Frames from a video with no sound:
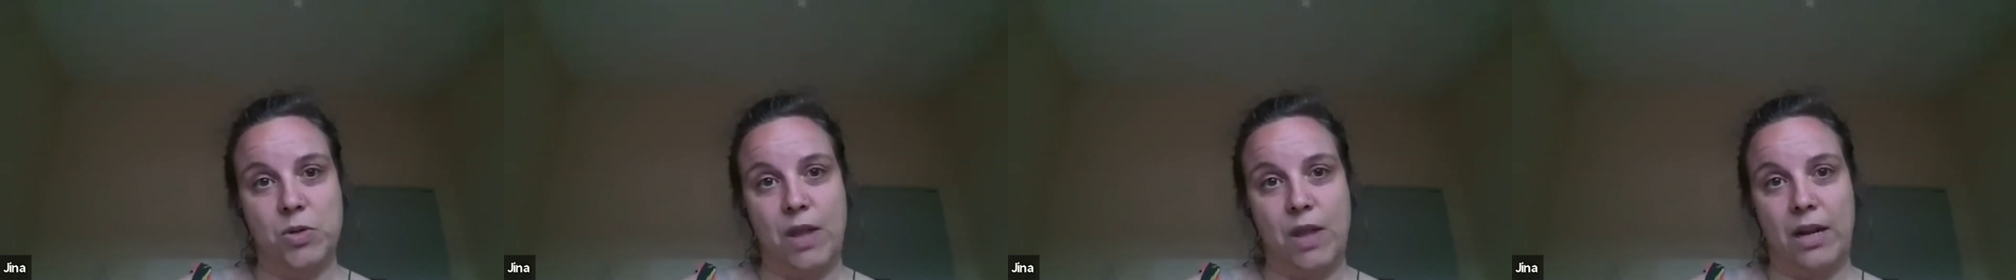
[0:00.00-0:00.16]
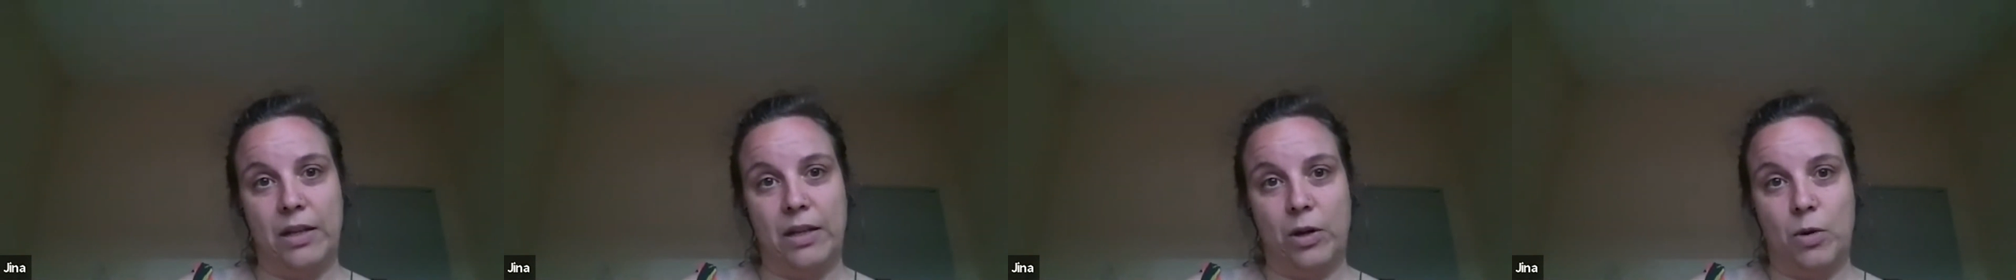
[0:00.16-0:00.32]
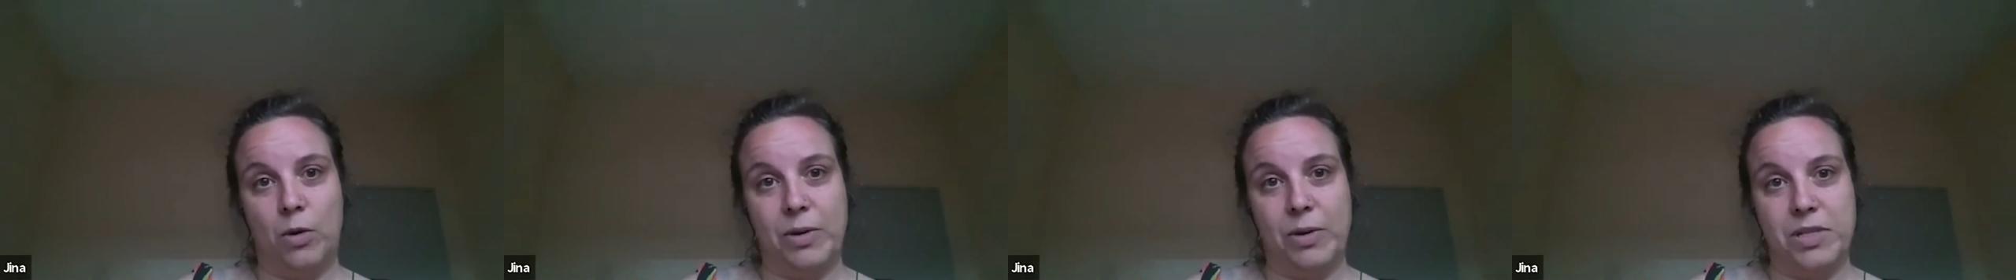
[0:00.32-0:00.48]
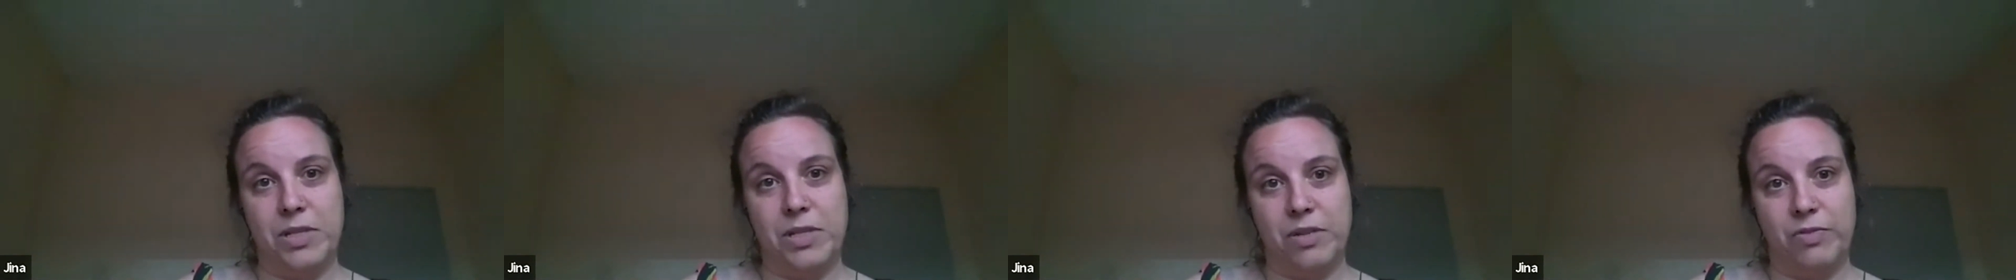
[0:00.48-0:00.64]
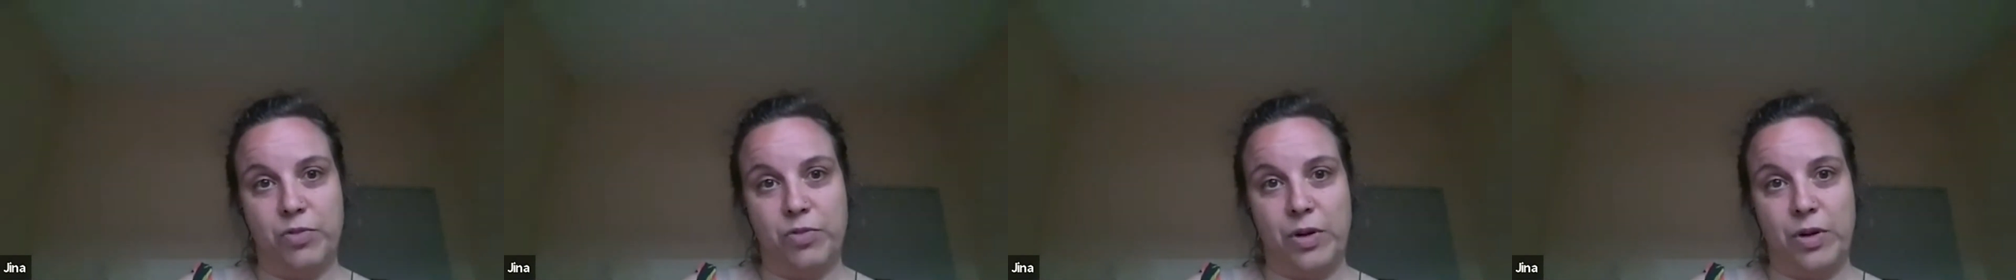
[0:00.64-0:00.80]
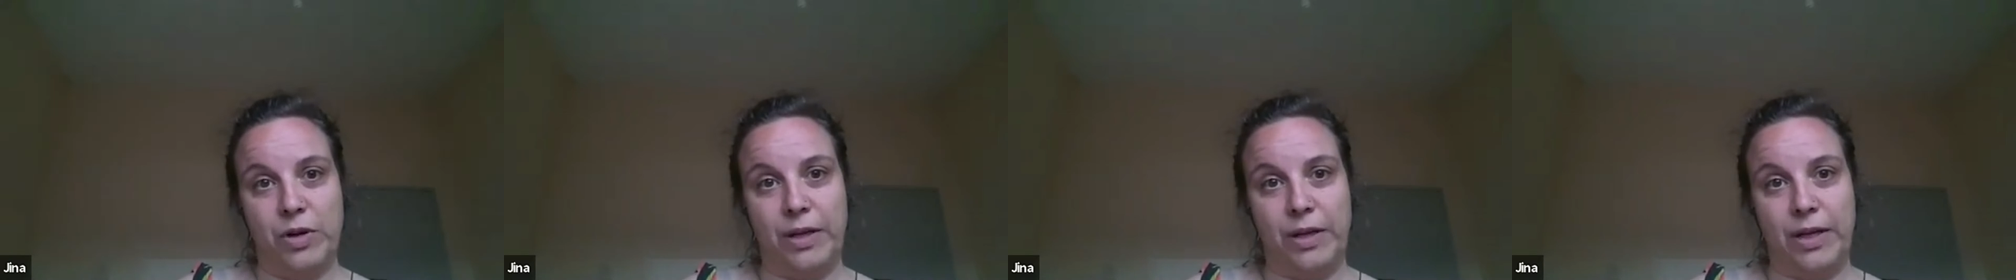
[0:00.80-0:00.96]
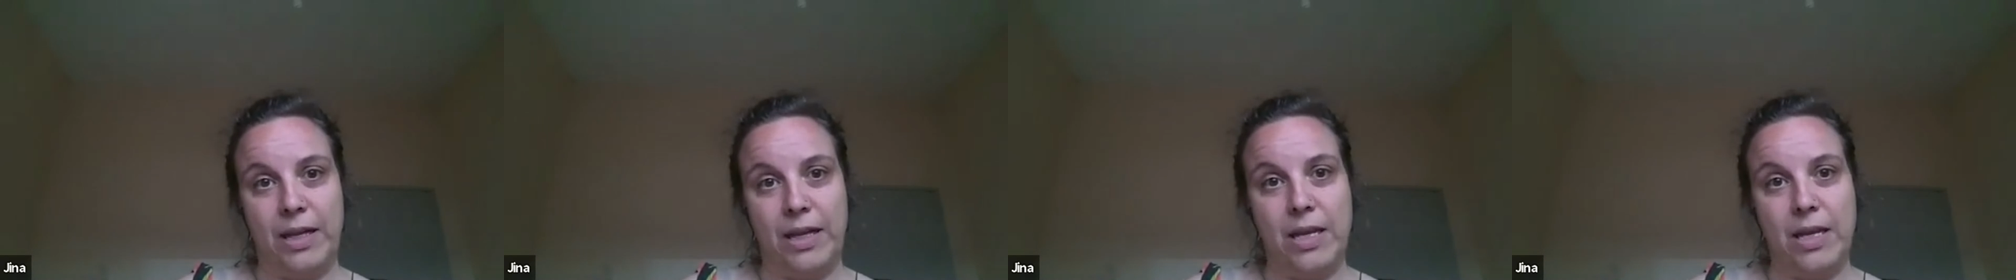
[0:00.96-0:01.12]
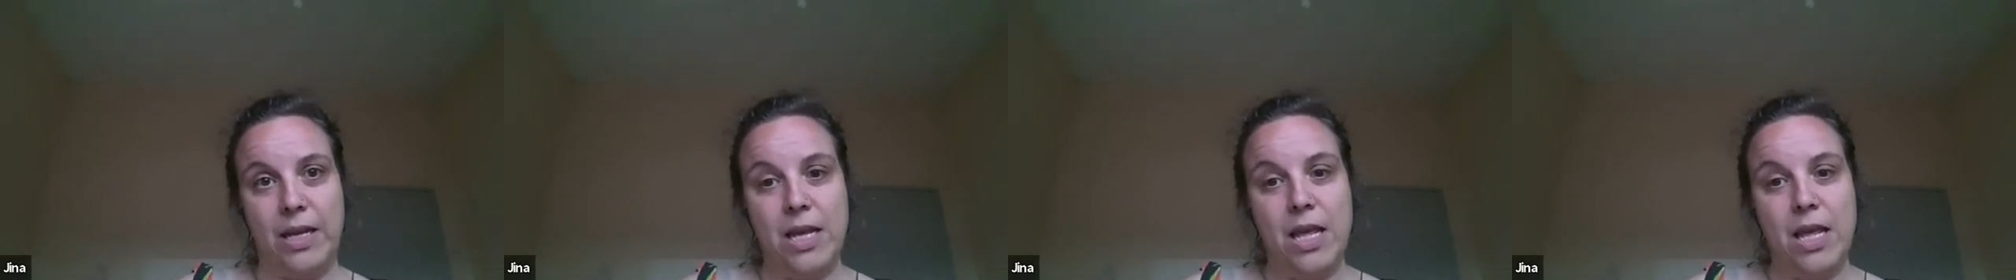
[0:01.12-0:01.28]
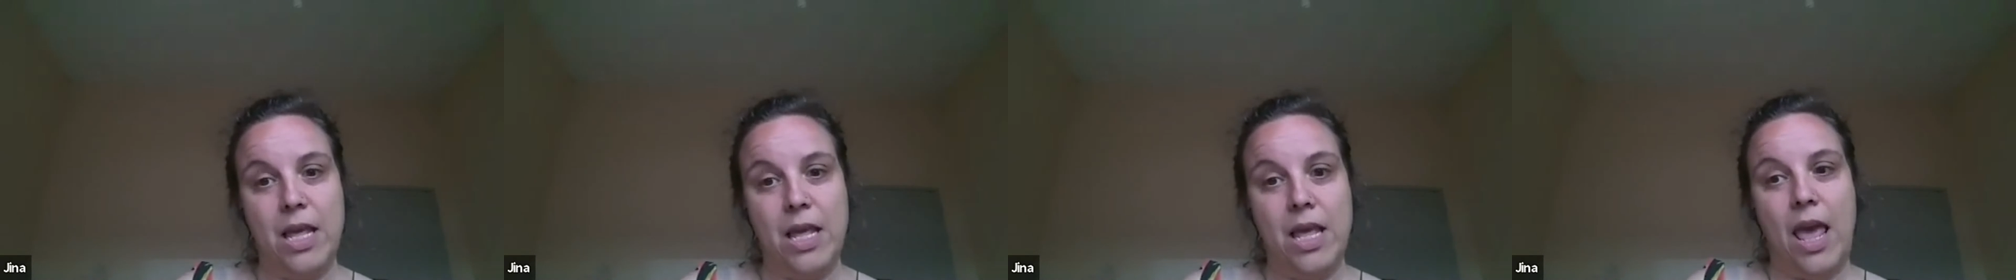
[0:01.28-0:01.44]
that a little bit differently,
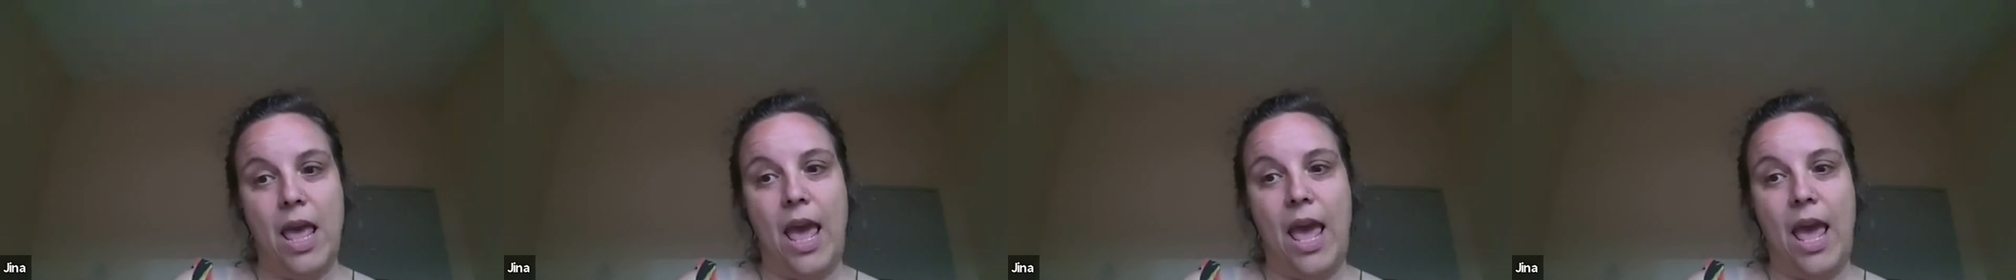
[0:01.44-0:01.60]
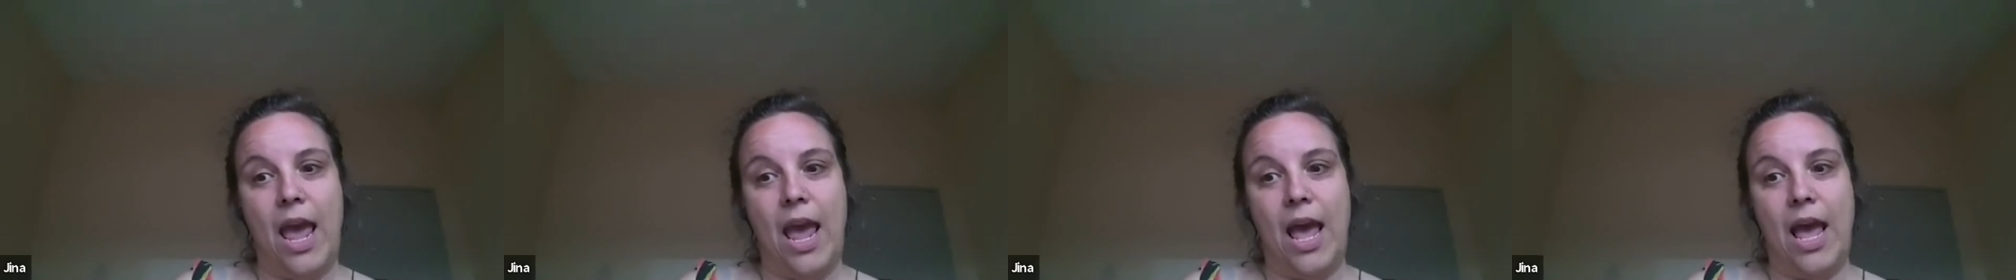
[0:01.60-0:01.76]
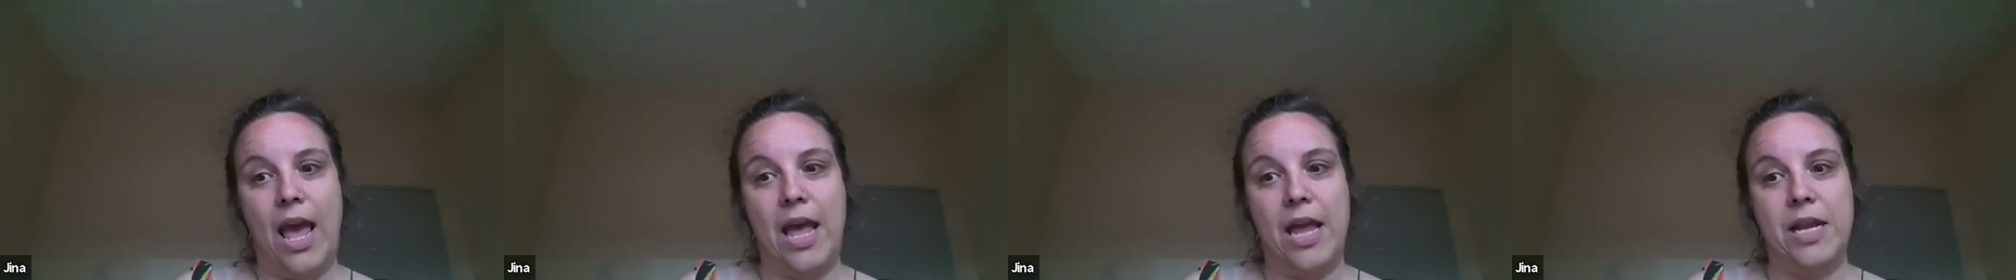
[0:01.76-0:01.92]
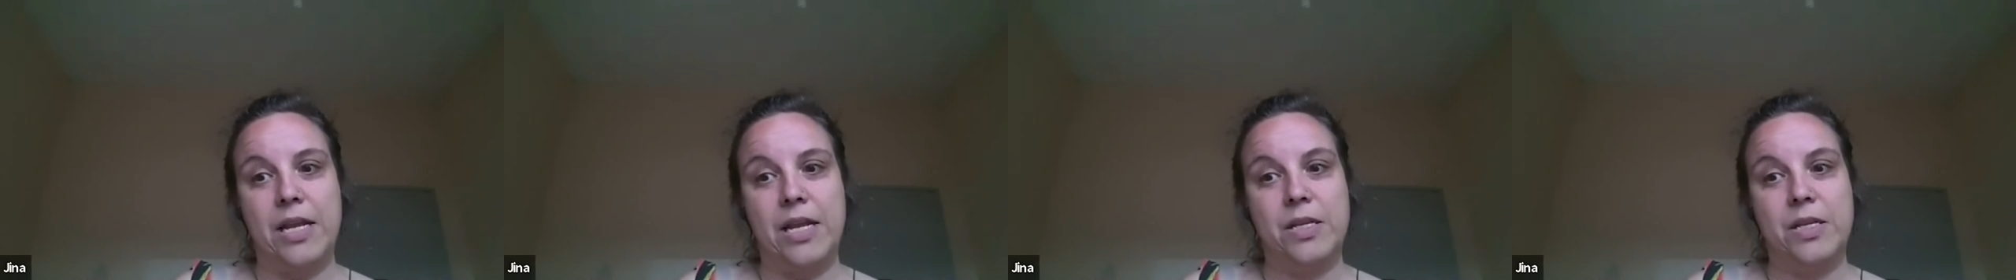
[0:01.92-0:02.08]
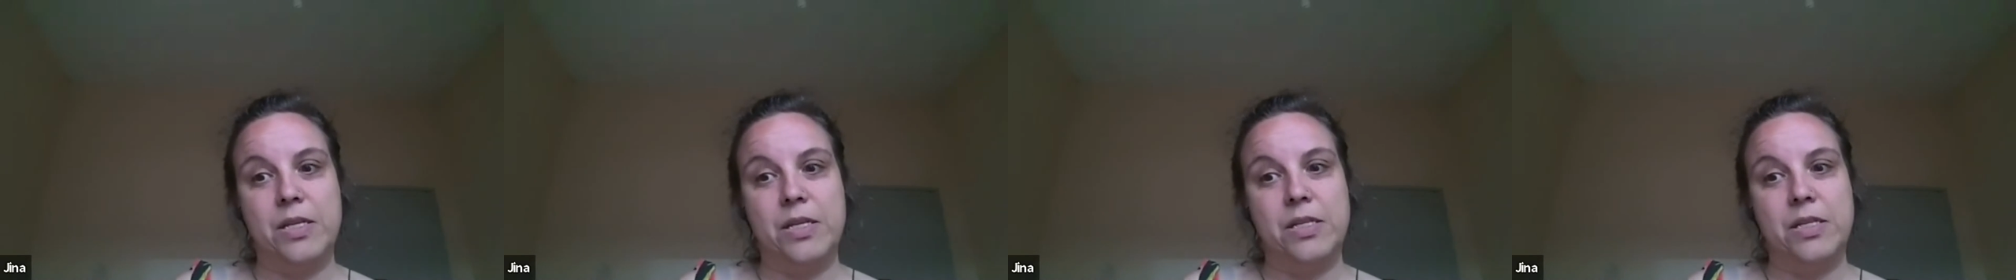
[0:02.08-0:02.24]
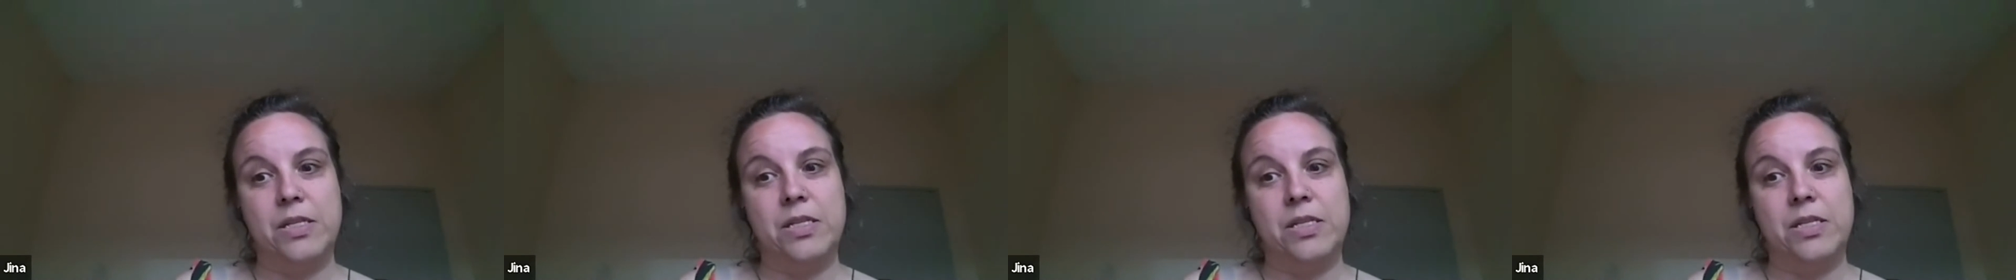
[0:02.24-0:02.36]
and